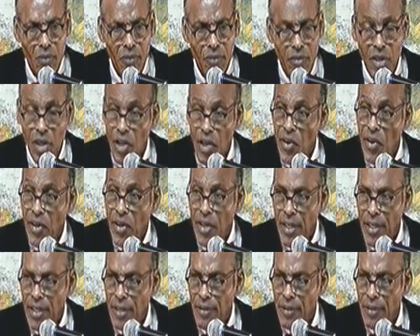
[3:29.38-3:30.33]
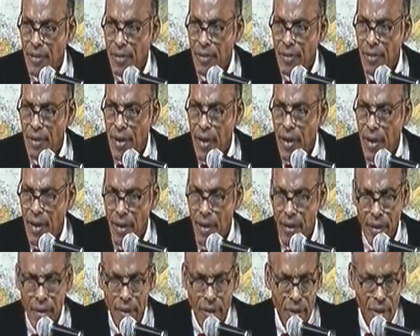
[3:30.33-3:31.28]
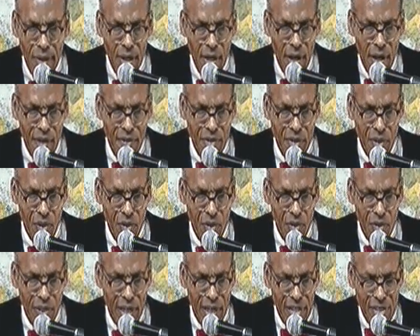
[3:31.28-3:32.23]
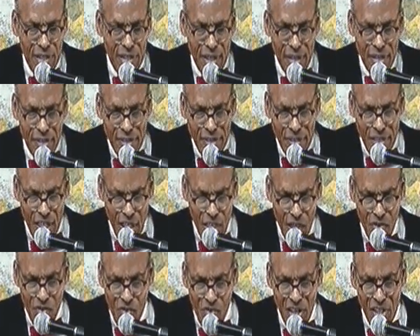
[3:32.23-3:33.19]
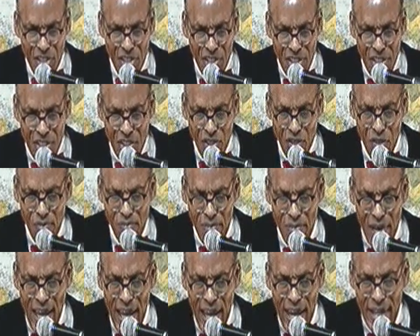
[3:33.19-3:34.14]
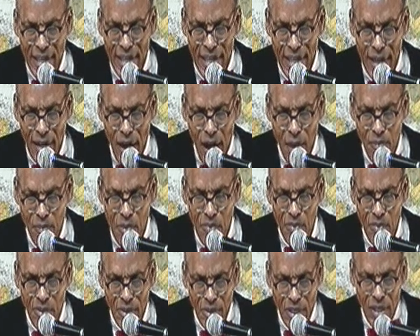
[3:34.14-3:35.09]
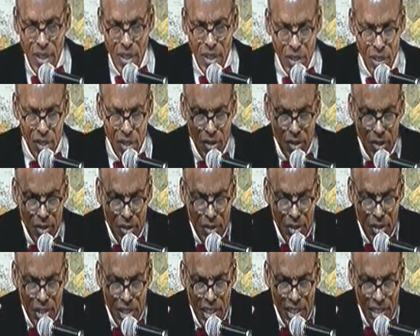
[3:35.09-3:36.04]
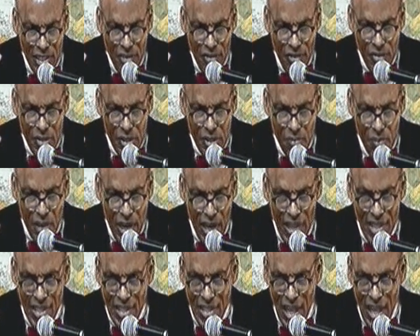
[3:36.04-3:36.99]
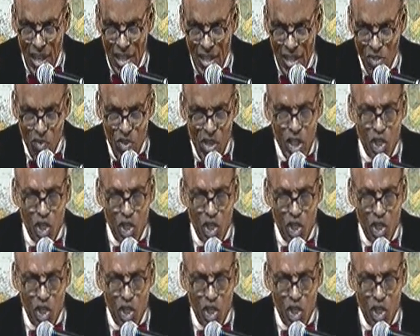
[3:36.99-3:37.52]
for learning. You have those, like I said, the corruption is so bad that our people attention span is real